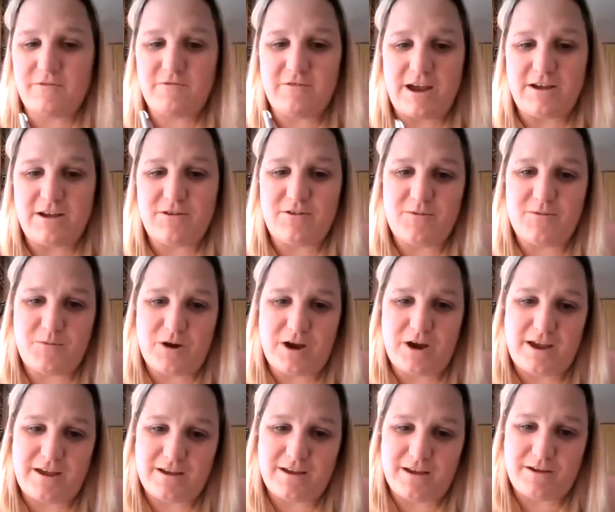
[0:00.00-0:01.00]
a record
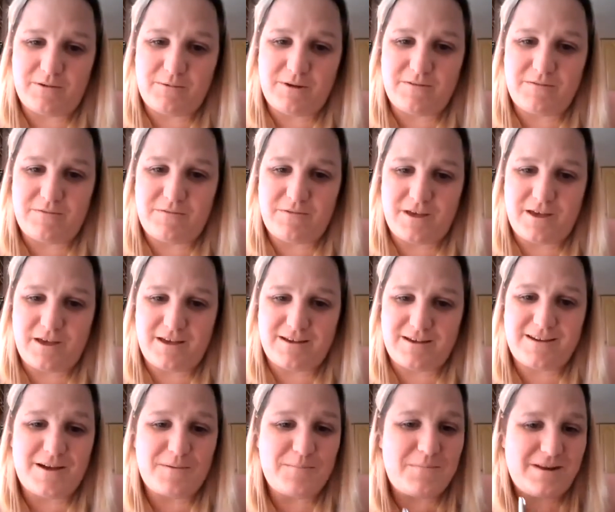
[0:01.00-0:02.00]
breaker with the
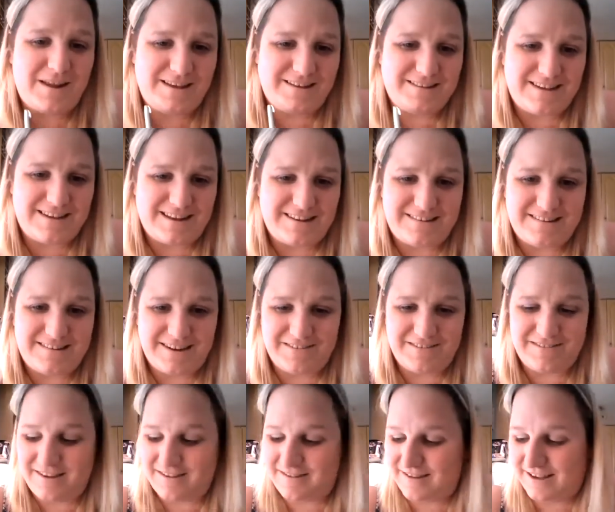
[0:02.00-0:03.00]
company
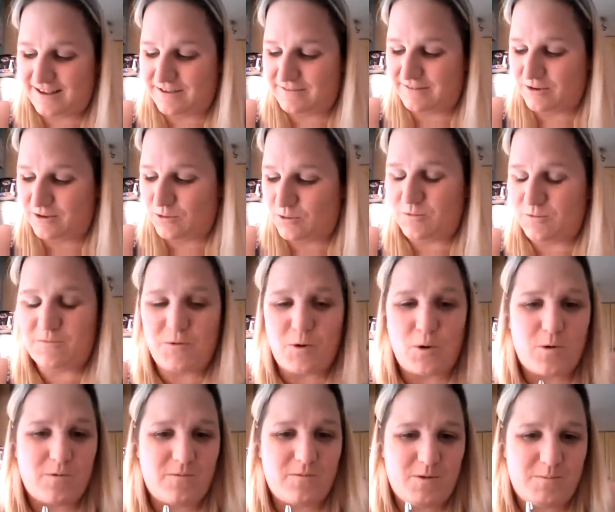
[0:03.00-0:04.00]
incentives, hitting I think all
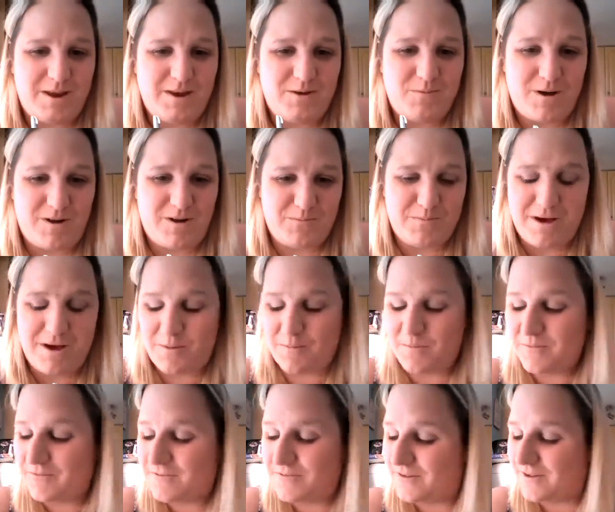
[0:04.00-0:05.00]
4 of them in 1
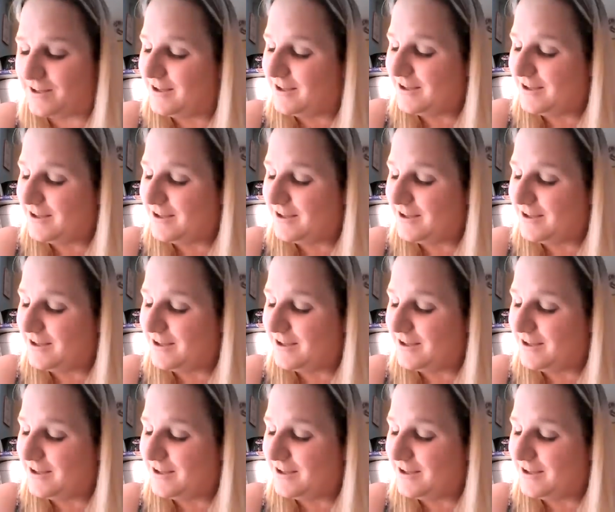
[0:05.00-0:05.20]
month.